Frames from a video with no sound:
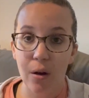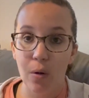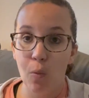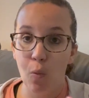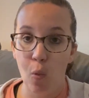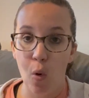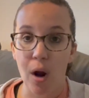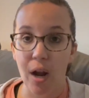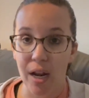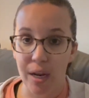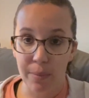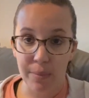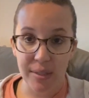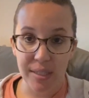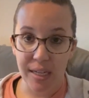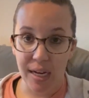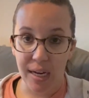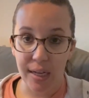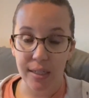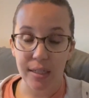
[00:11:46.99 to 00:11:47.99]
what I'm
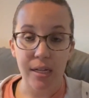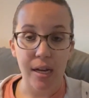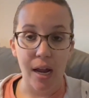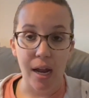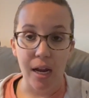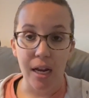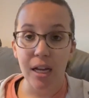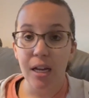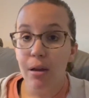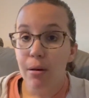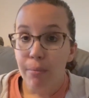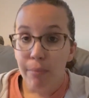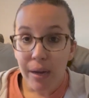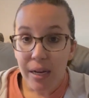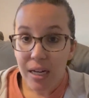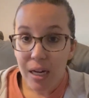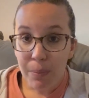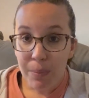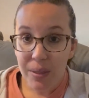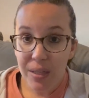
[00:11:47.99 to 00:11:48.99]
saying today may
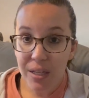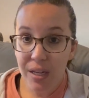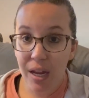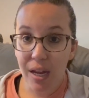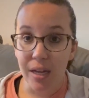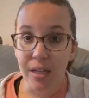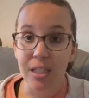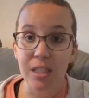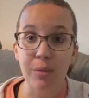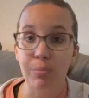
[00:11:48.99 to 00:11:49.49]
not be the case.